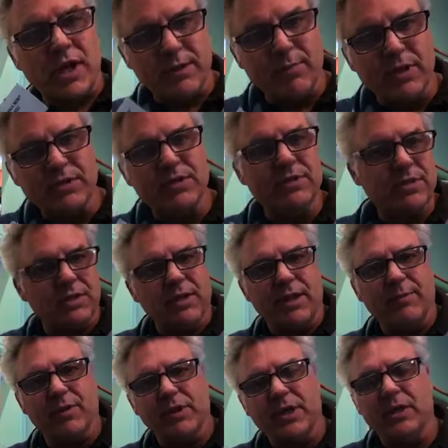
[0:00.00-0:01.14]
China Mist is the
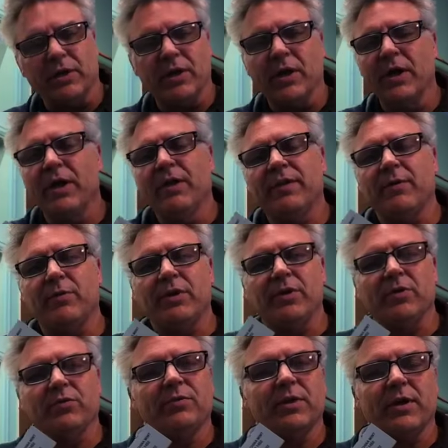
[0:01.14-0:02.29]
name of the color that we
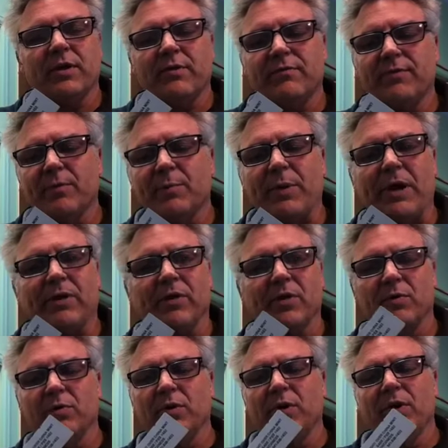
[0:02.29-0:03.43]
used from the powder
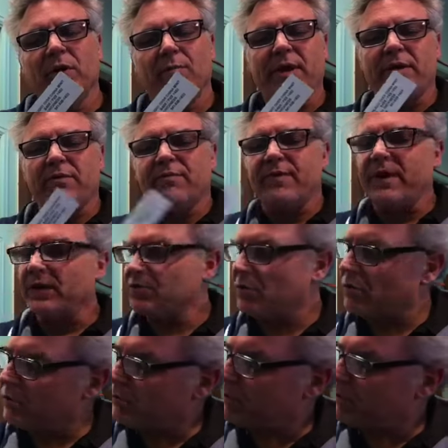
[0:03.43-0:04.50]
coat manufacturer,